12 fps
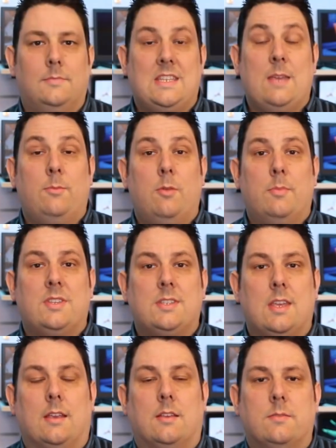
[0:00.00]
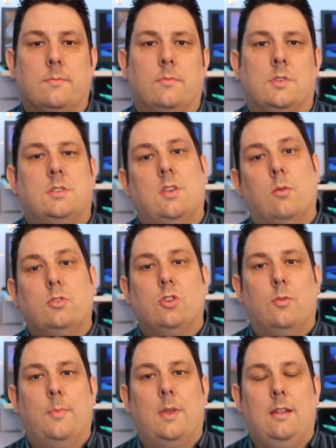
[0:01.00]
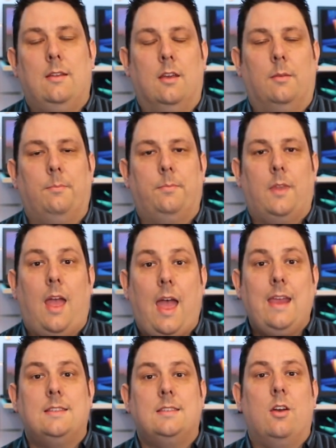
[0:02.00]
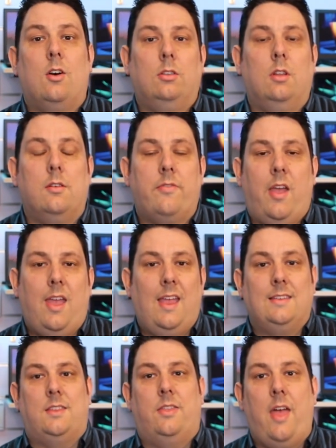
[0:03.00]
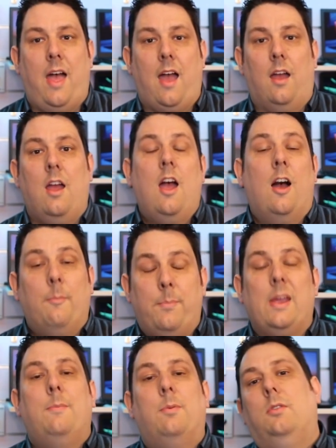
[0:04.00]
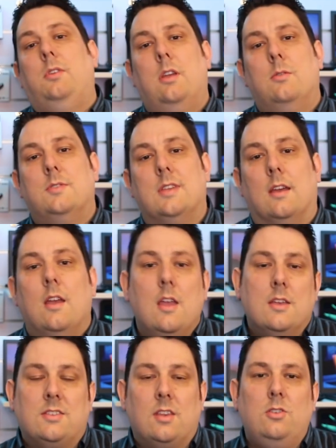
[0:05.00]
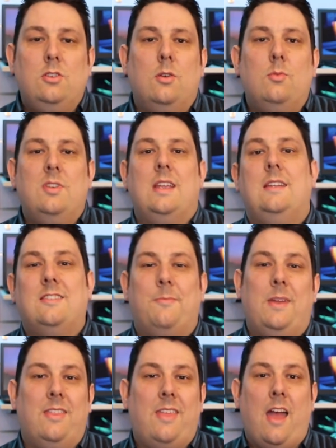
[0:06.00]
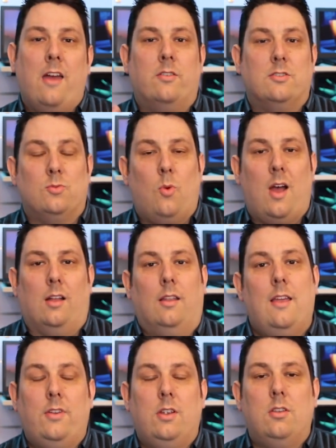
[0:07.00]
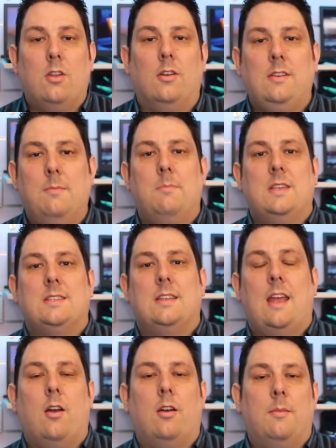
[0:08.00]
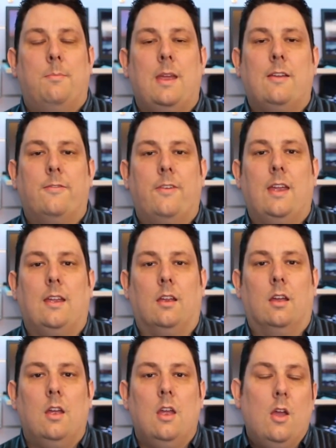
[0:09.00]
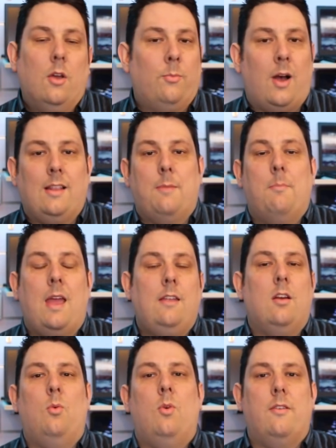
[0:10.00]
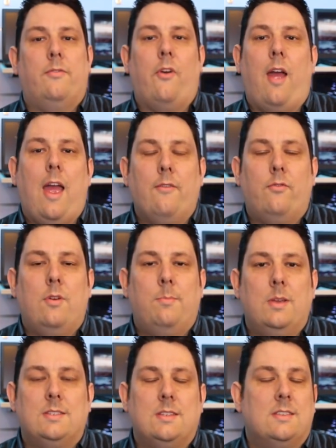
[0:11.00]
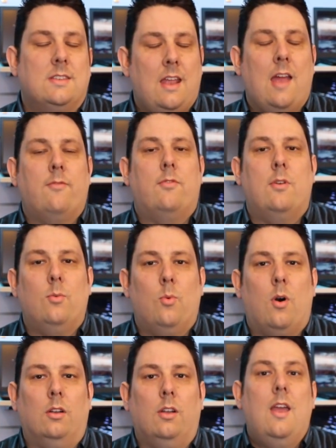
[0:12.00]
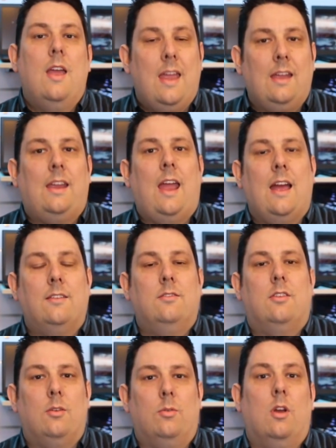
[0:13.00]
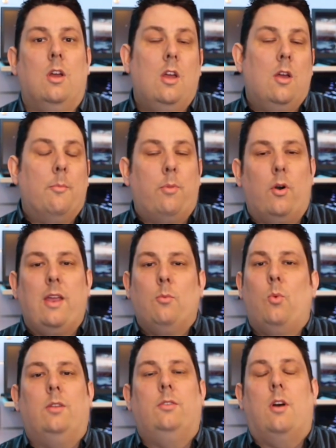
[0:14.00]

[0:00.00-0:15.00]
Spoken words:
Tip number 6, social media. Hate it or love it, it's there and people use it, so you need to be there as well. If you're not, you're missing out on a big thing. While it may not work for every business and everyone, it can do, but it will